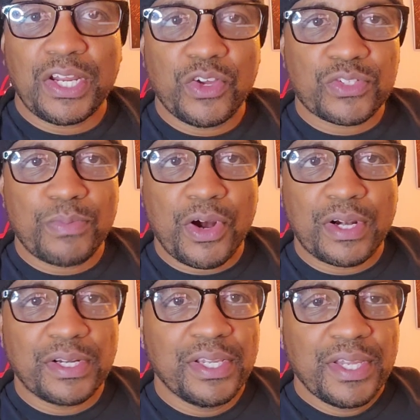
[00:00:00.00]
Nicholas
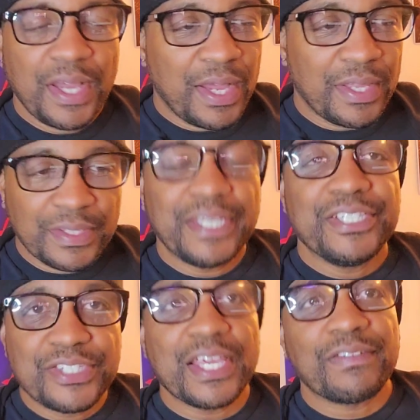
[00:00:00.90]
Martin.
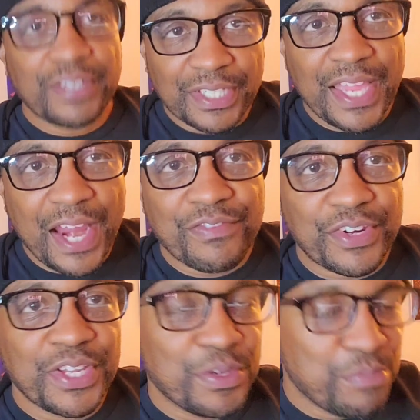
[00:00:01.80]
He's definitely
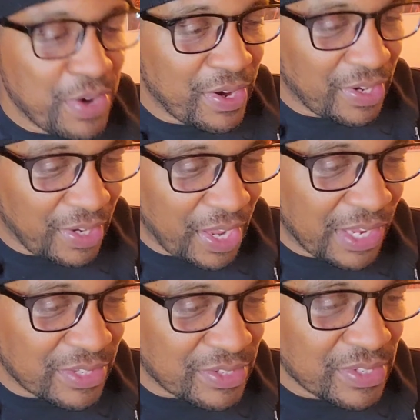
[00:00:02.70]
African-American,
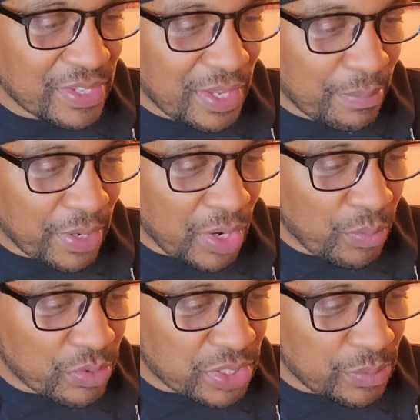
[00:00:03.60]
guys. But
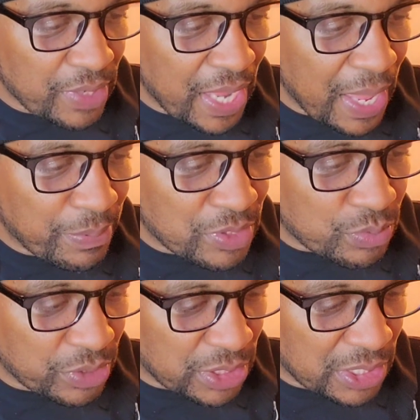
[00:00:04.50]
we'll see what happens
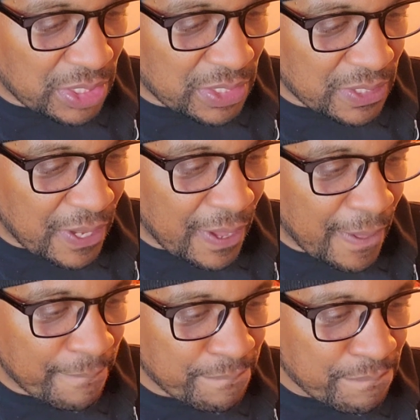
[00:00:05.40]
with this.
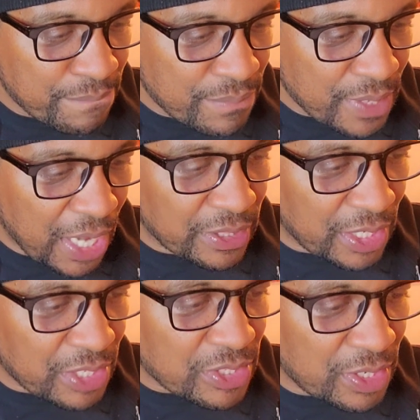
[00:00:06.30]
I
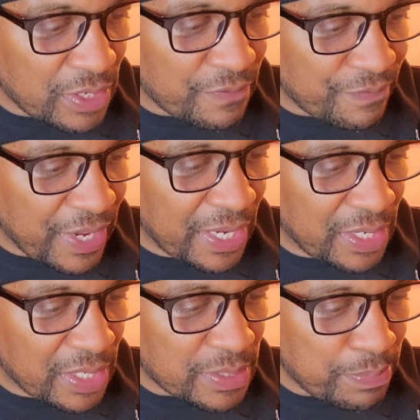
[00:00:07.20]
think it's a good
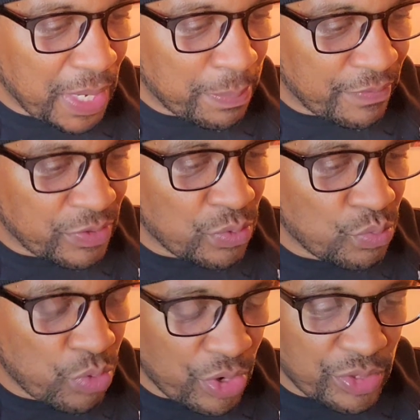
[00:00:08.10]
fight. It's pay-per-view
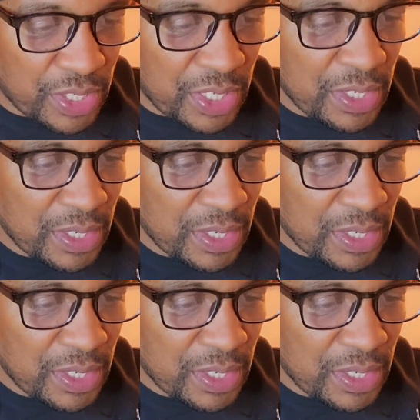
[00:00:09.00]
worthy.